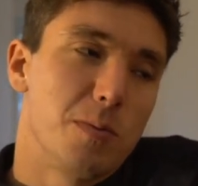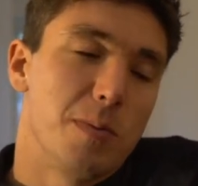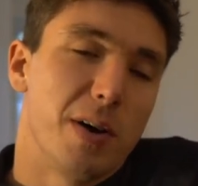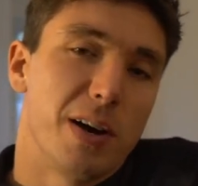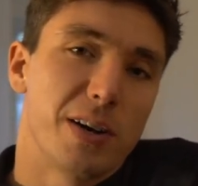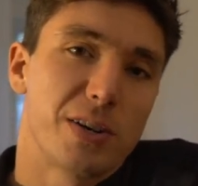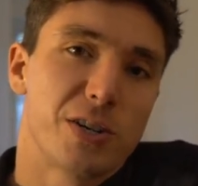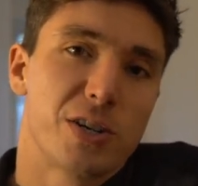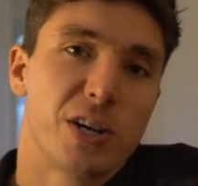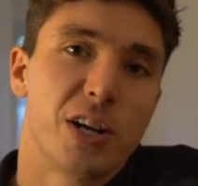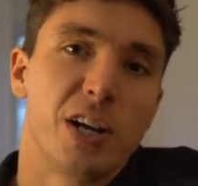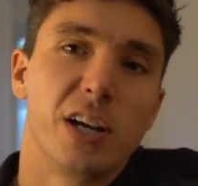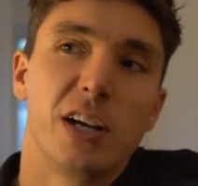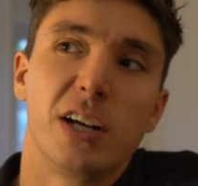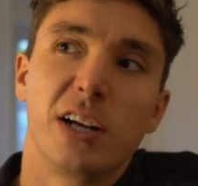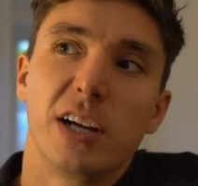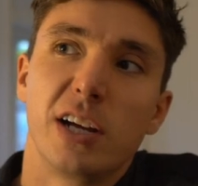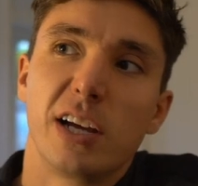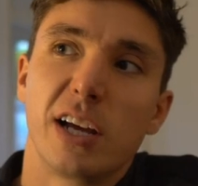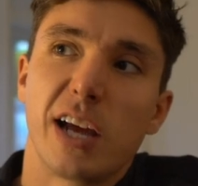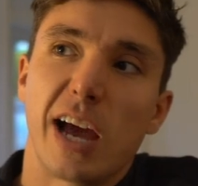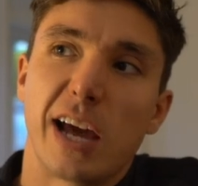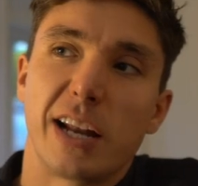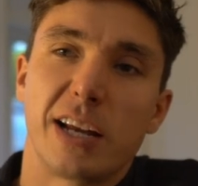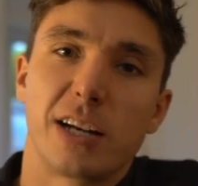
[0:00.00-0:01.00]
much,
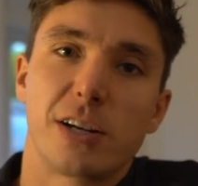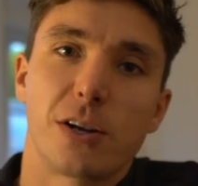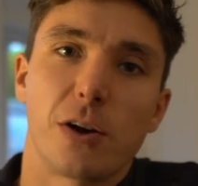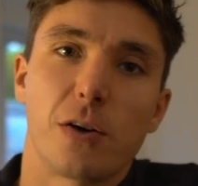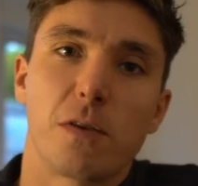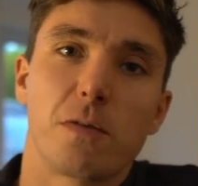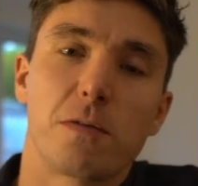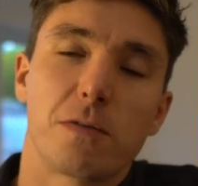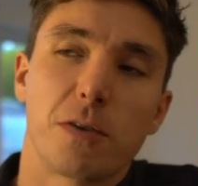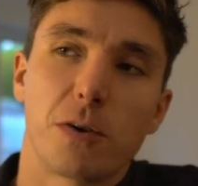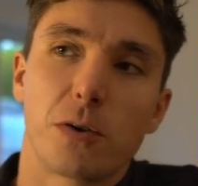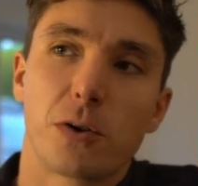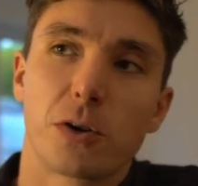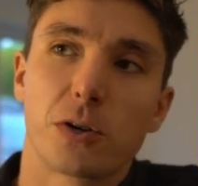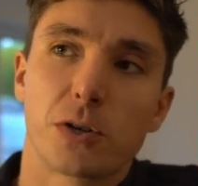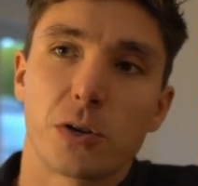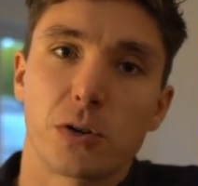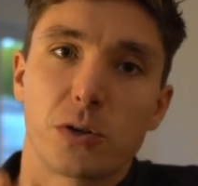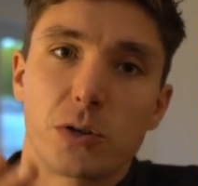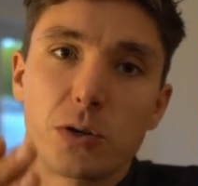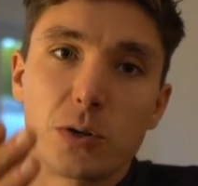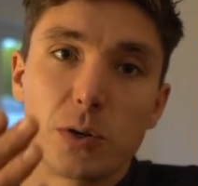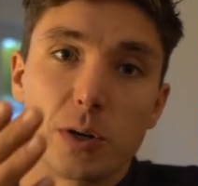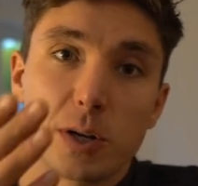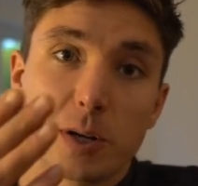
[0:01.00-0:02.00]
and they don't focus
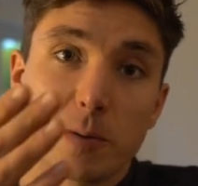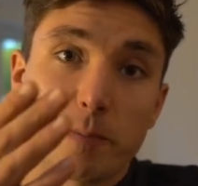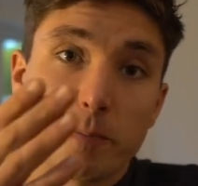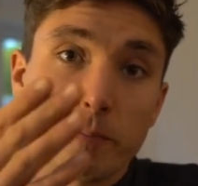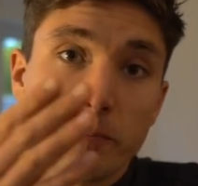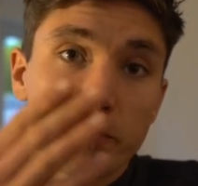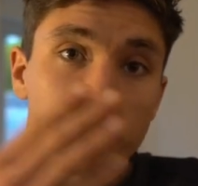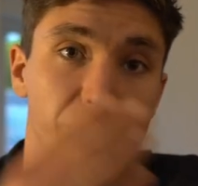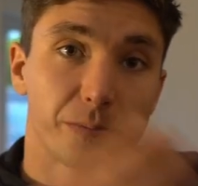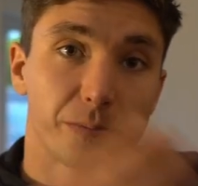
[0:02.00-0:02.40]
on doing